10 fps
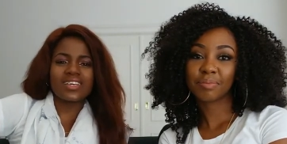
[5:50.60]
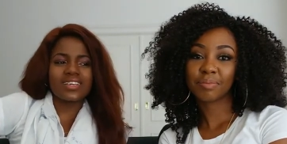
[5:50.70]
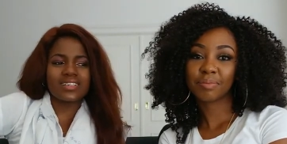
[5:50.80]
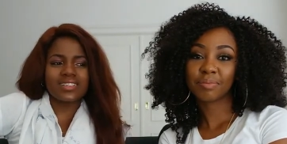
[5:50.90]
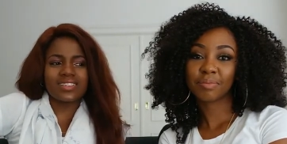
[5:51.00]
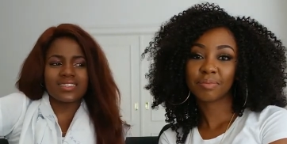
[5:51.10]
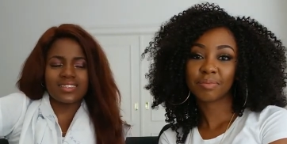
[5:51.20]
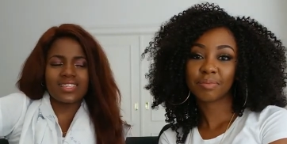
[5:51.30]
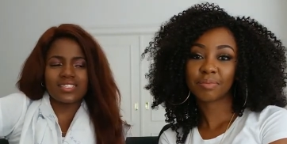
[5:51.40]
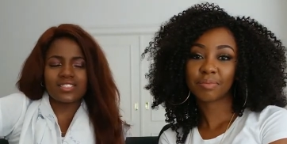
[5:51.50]
Speaker 1: like
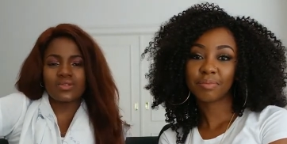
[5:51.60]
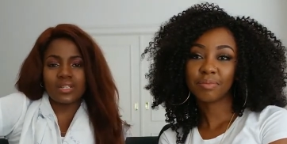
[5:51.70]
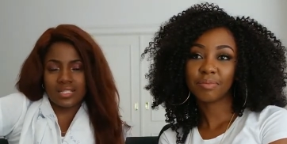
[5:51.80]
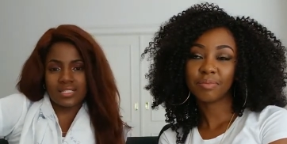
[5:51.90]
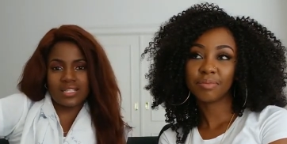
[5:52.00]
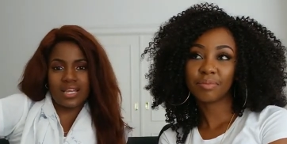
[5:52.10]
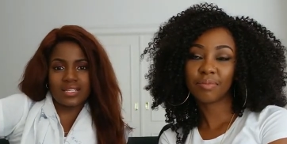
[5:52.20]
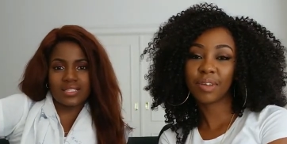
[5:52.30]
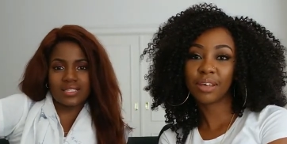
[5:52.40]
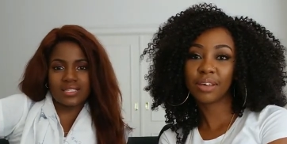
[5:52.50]
they just don't understand
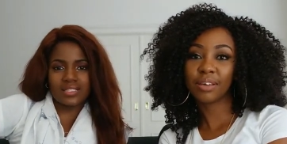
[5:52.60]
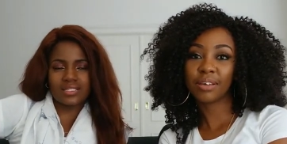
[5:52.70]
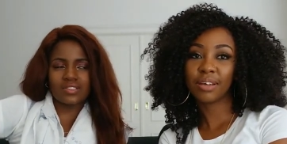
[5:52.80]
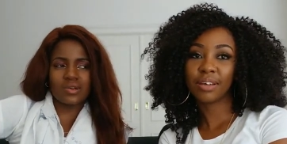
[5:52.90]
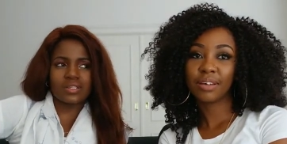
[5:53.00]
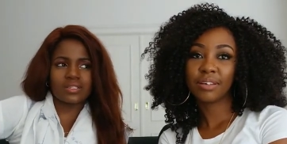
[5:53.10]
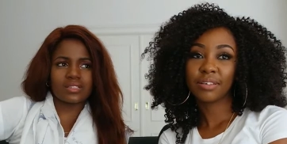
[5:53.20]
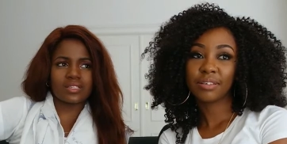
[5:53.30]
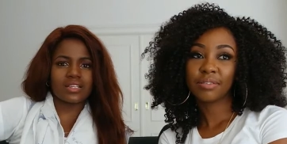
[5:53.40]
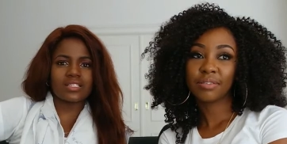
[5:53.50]
us. Yeah. So
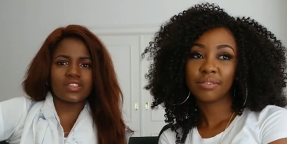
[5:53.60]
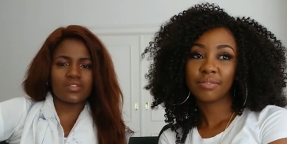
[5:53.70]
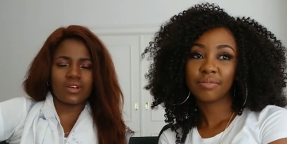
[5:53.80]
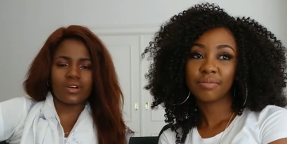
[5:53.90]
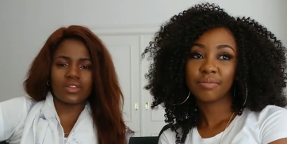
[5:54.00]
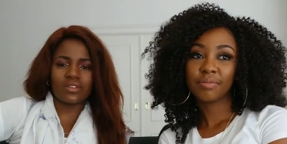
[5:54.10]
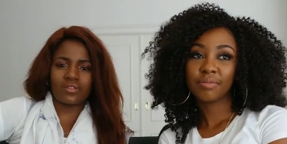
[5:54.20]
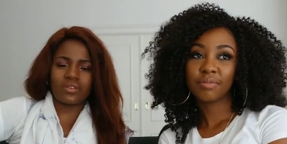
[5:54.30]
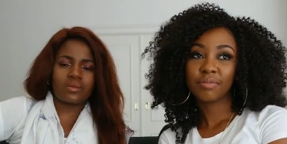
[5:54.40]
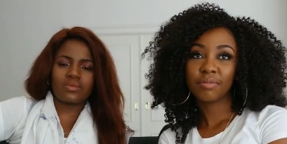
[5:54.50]
it's kind of difficult
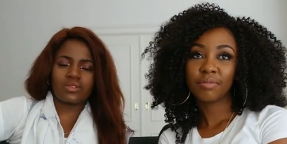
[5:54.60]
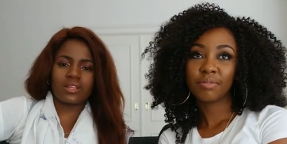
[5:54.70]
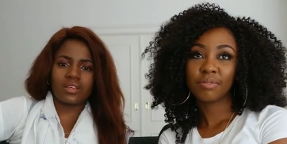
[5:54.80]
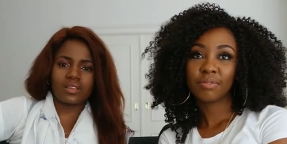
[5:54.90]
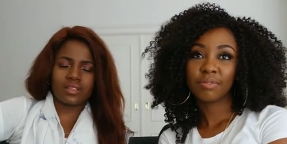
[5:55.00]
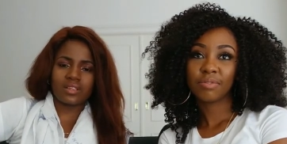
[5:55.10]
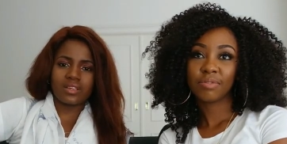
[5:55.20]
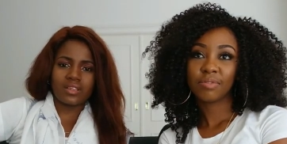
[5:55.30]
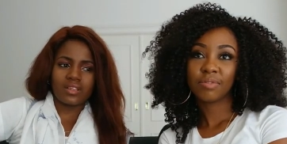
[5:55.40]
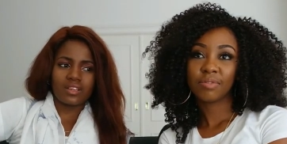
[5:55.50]
for them to like,
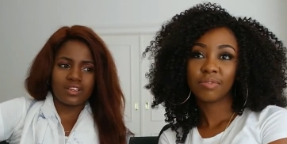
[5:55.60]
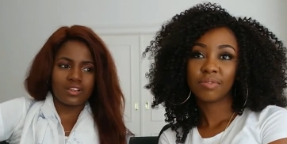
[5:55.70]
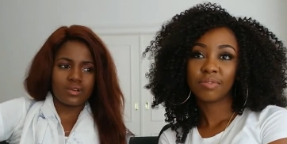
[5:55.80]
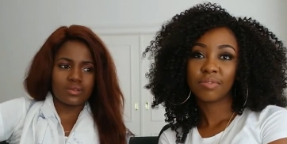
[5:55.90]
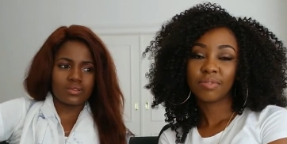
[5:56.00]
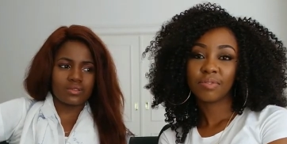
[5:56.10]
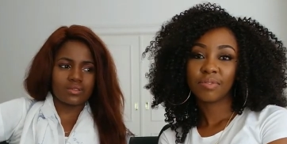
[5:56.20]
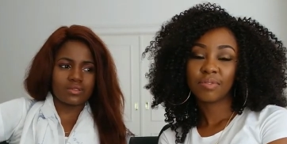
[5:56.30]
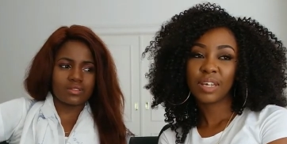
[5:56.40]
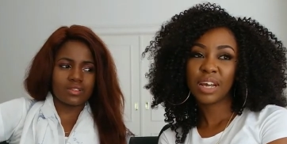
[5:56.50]
you know.
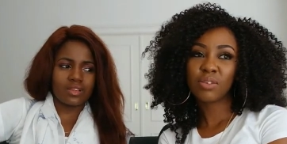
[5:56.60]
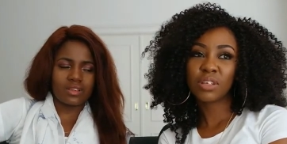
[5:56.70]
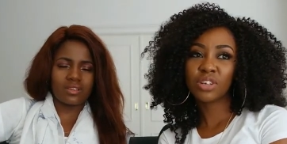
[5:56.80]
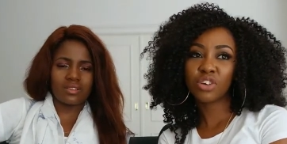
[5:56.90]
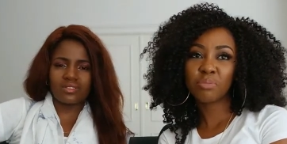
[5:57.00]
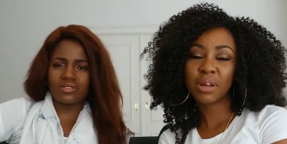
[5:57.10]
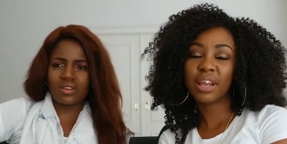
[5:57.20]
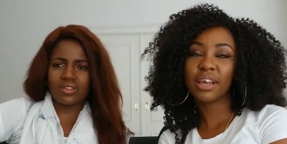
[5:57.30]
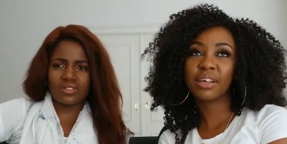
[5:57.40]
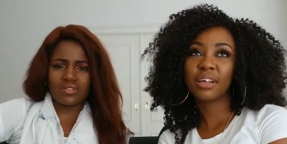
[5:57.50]
Speaker 2: Yeah, I'll touch on my
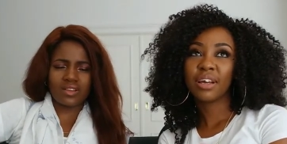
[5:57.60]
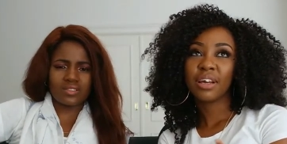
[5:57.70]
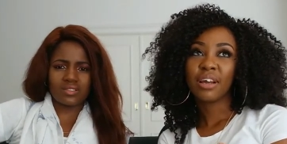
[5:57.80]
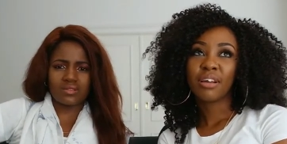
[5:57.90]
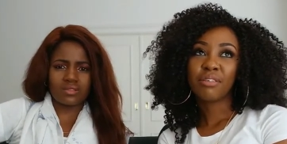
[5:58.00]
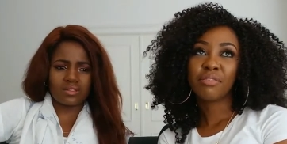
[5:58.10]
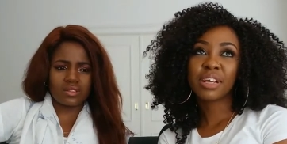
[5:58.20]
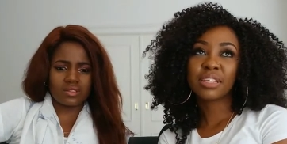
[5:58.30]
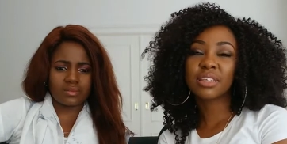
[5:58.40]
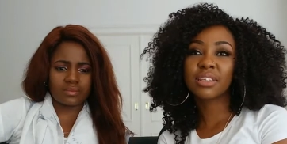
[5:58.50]
like
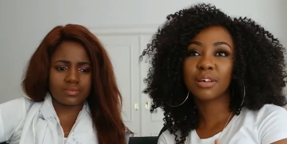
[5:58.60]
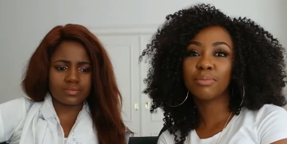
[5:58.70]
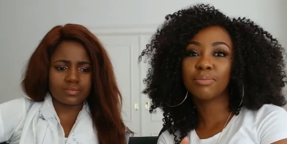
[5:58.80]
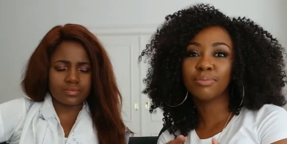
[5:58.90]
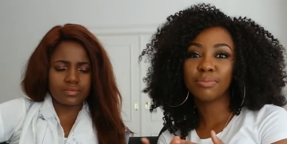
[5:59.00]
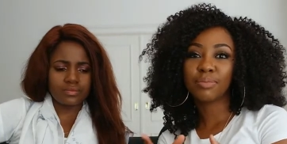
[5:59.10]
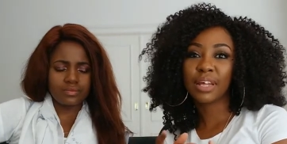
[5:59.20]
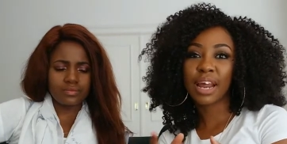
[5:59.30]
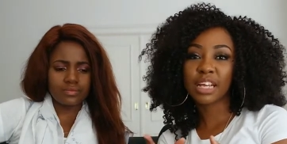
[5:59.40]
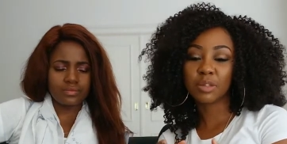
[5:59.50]
racism
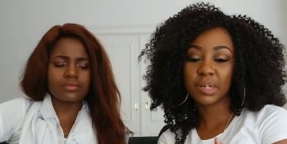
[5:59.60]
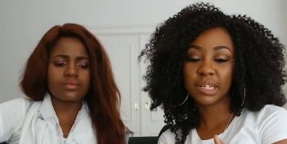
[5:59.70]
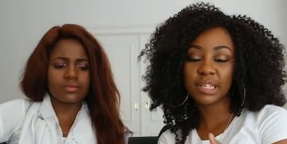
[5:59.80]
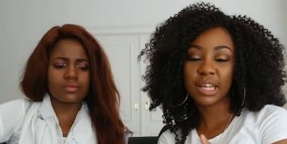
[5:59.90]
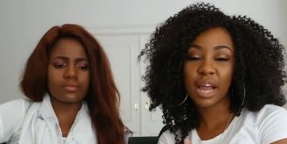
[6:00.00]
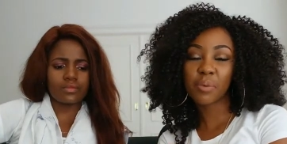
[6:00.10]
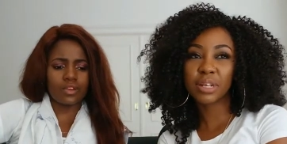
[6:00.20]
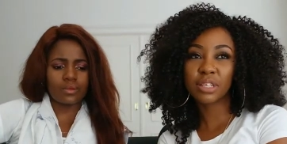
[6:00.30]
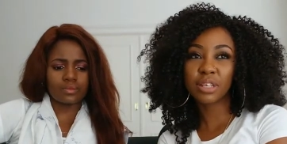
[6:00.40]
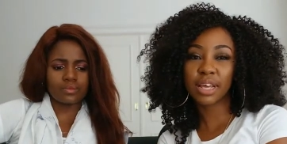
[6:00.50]
that I experienced. I
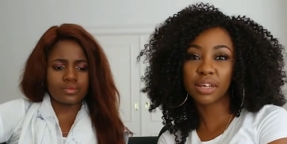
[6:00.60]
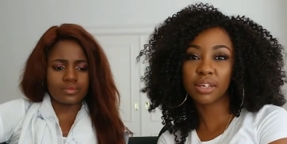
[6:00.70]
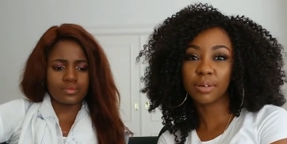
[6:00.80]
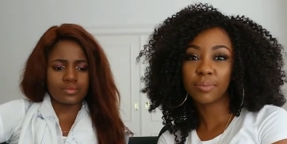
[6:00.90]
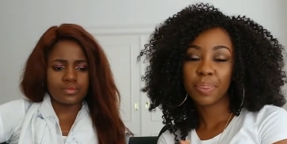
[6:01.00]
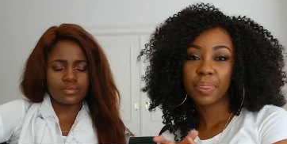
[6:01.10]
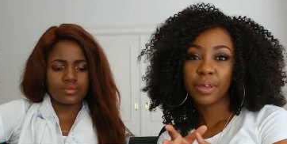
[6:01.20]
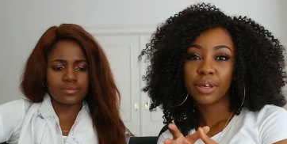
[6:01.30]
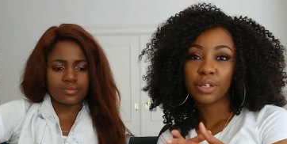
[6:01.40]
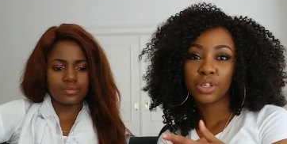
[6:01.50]
went to like a
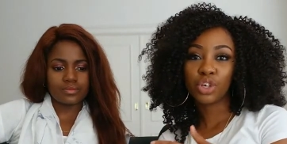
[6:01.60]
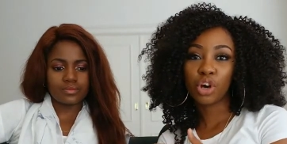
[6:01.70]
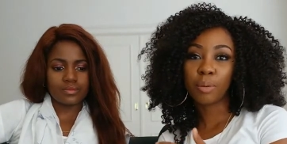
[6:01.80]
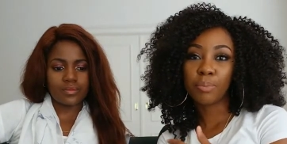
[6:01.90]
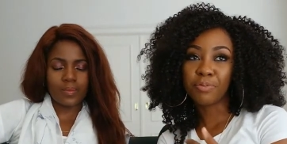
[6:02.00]
job